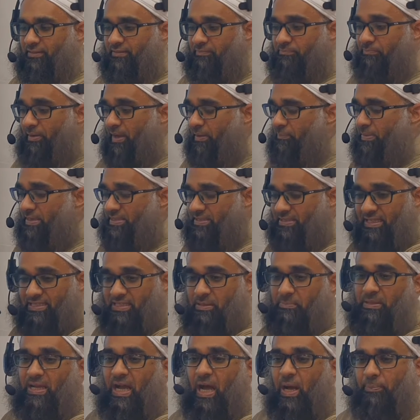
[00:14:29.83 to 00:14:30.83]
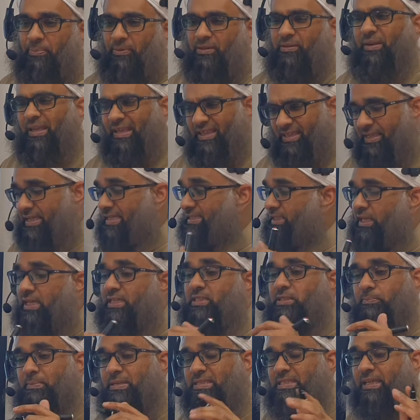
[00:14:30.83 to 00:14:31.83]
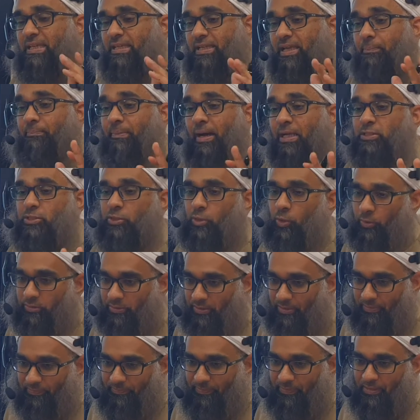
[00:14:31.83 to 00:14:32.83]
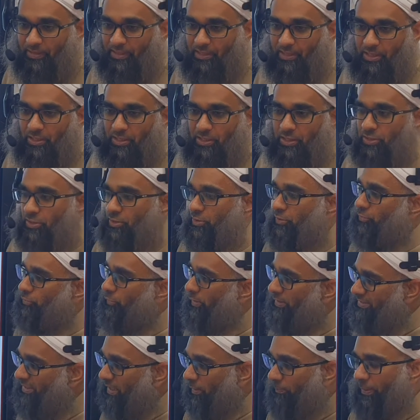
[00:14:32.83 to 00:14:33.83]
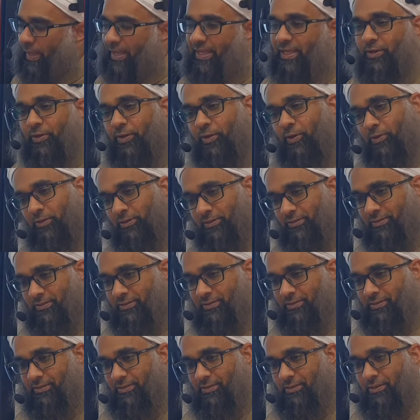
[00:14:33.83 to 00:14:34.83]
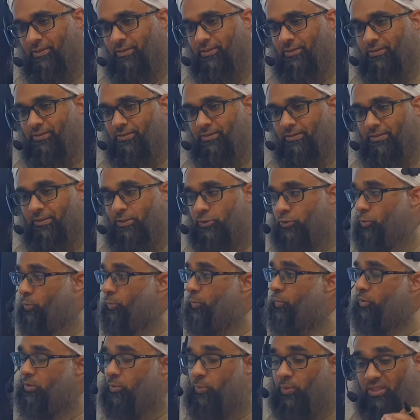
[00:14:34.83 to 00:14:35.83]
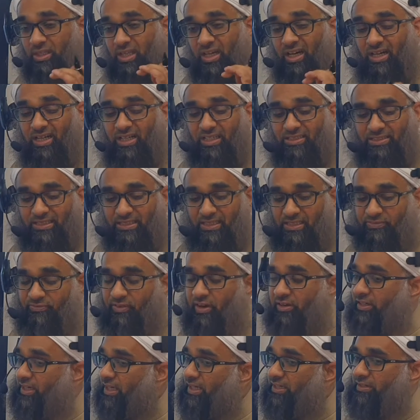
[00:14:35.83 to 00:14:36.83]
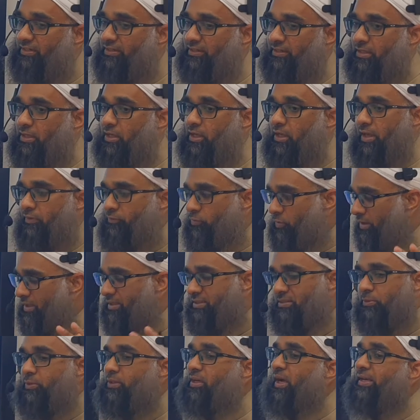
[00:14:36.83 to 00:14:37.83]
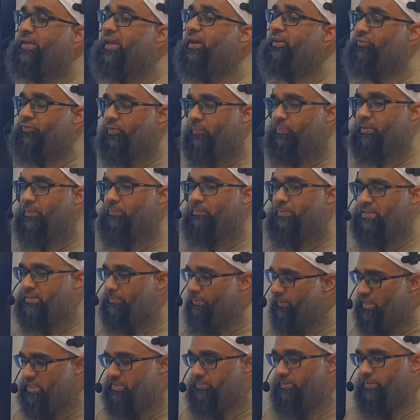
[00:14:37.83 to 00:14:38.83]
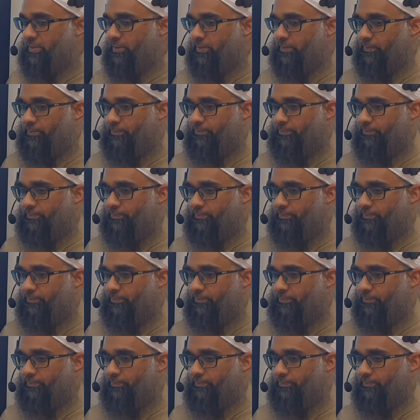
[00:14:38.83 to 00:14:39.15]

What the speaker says: by mistake something happened. Like it's basically a manslaughter. So is it apply here or not? So we know the word qatil is very clear. If you kill someone, you can't inherit from them. That's a punishment.